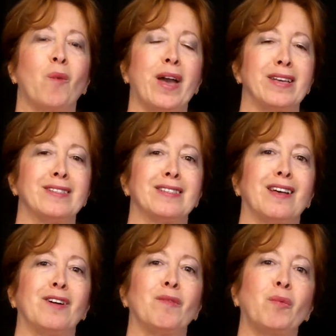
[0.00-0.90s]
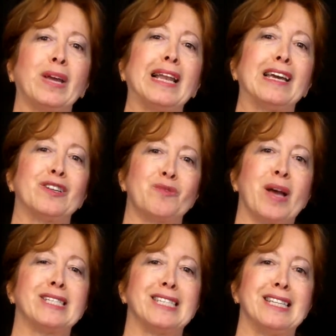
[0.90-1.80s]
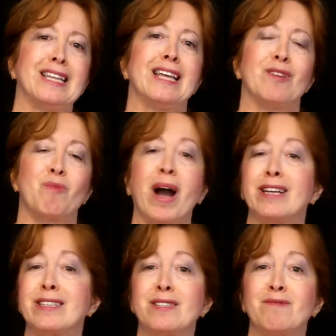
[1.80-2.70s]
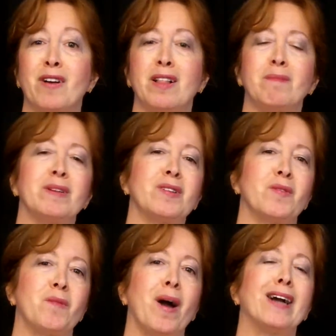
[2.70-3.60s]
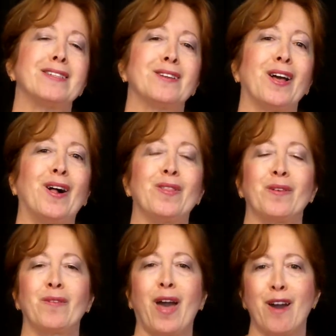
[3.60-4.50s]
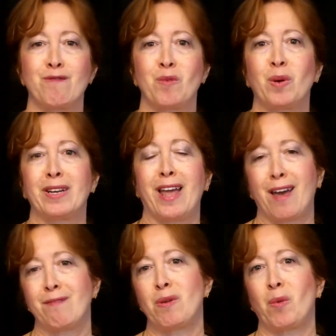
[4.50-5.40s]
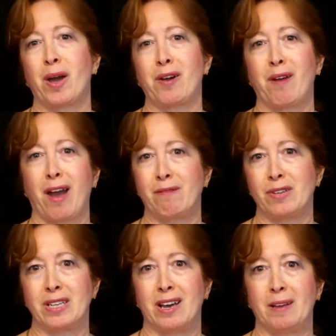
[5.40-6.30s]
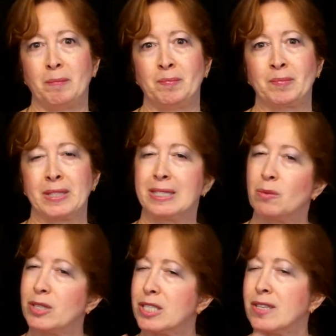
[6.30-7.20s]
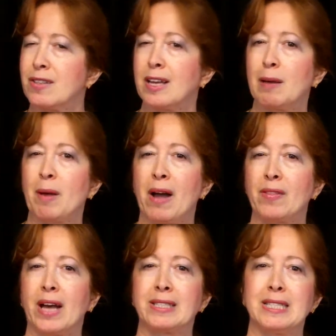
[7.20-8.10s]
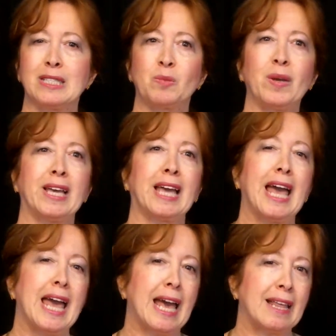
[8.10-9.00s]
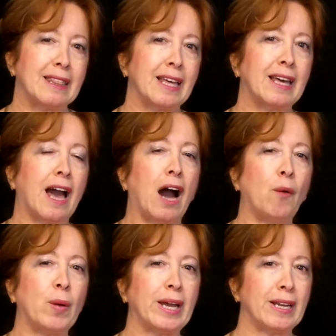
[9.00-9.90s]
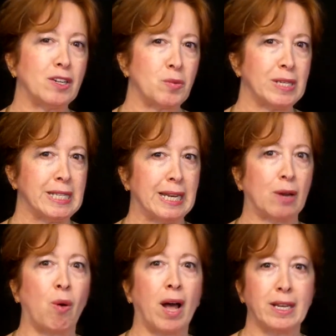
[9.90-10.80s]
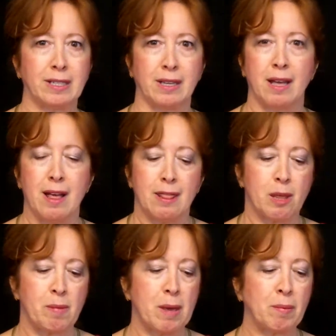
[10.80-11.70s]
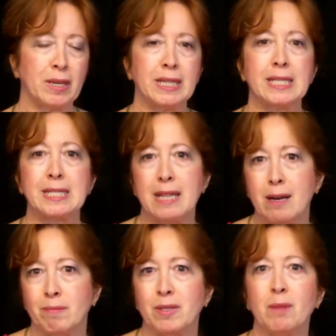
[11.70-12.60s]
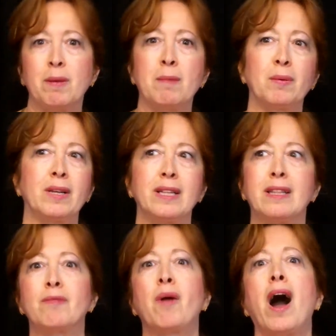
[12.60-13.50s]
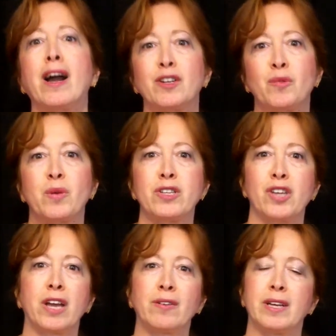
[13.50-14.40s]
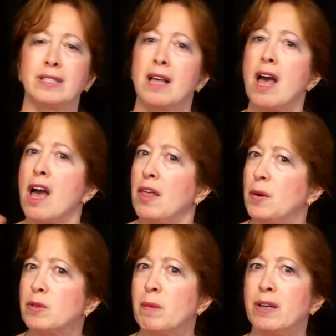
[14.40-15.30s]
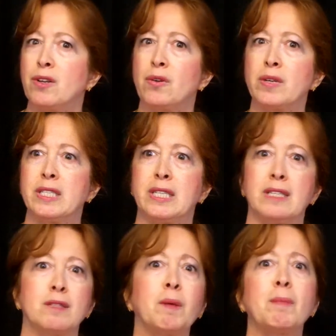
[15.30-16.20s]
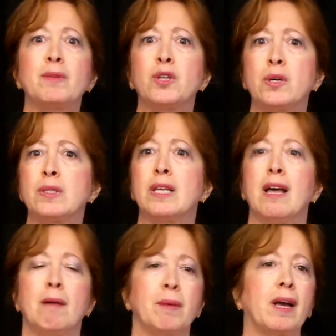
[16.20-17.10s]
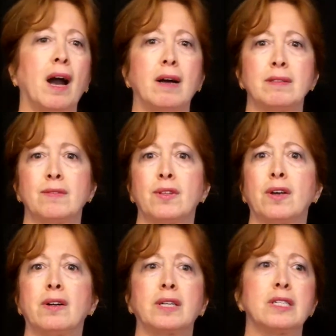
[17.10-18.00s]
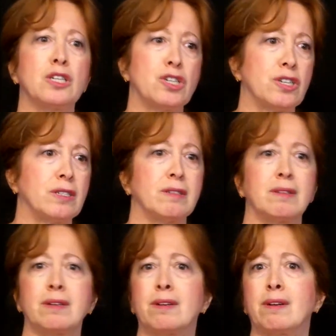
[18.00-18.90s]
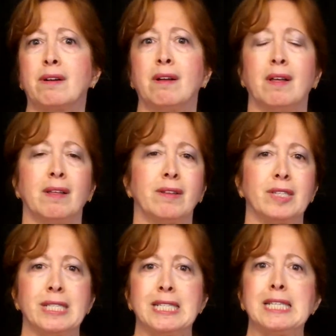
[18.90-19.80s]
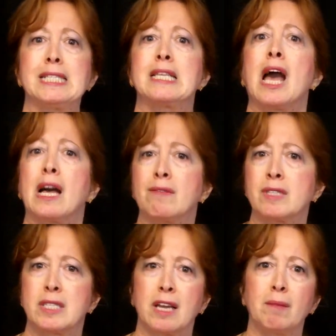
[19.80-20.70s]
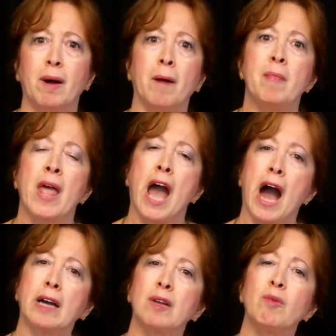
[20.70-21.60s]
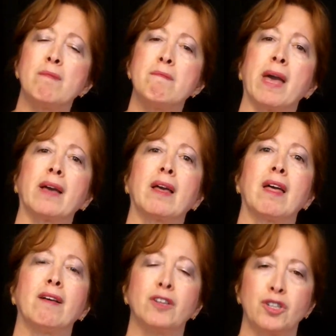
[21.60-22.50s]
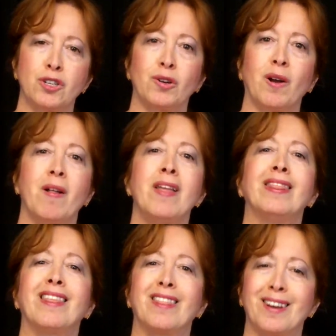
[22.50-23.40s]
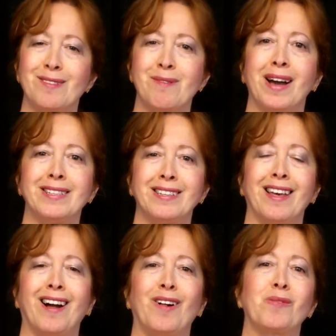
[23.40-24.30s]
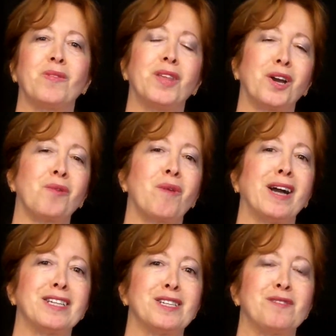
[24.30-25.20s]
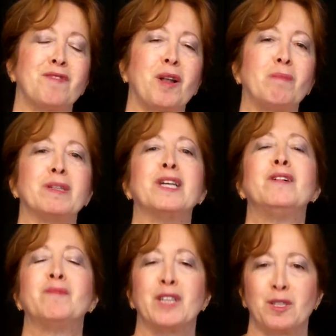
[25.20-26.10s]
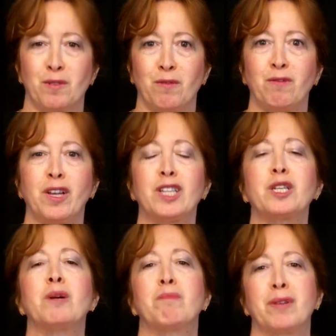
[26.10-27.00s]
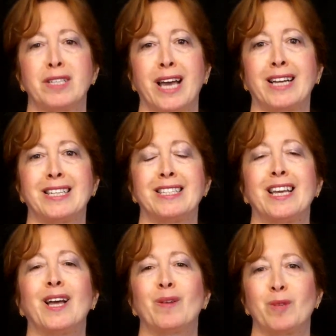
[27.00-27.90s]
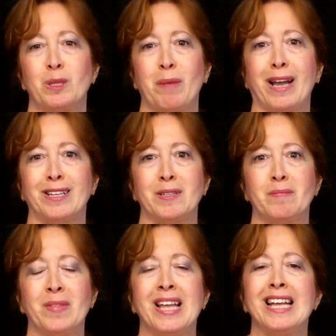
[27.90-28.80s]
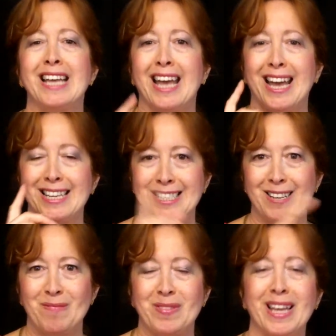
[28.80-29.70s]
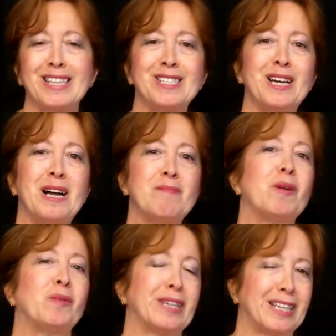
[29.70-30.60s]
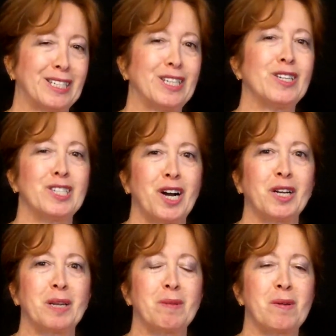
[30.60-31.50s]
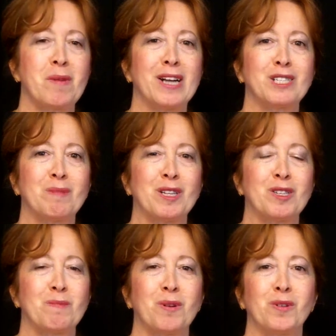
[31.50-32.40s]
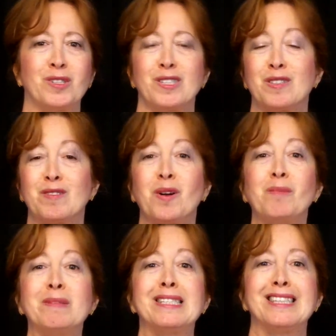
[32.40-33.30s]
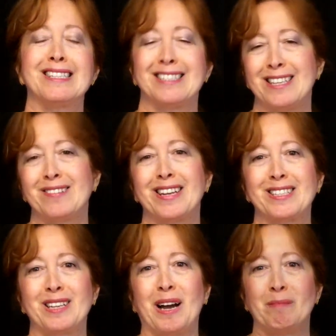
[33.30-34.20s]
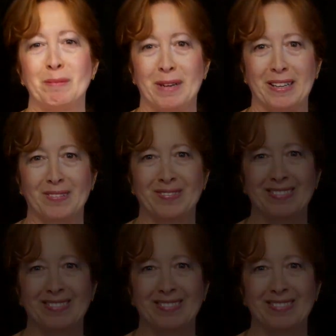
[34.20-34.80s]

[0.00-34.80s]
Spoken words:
ways of really addressing the right to development and the right to health of everyone, everywhere, every day. So I want you to think about that this week and think how we can address the inequality, the people in the slums, the people in the hard-to-reach areas, those minorities, people who, because of their conditions, their diseases, have stigma. How can we make sure that their right to health, their right to development is fulfilled, protected, and respected? And next time, we're going to continue talking about rights-based approaches, so don't miss it. See you next time. Bye-bye.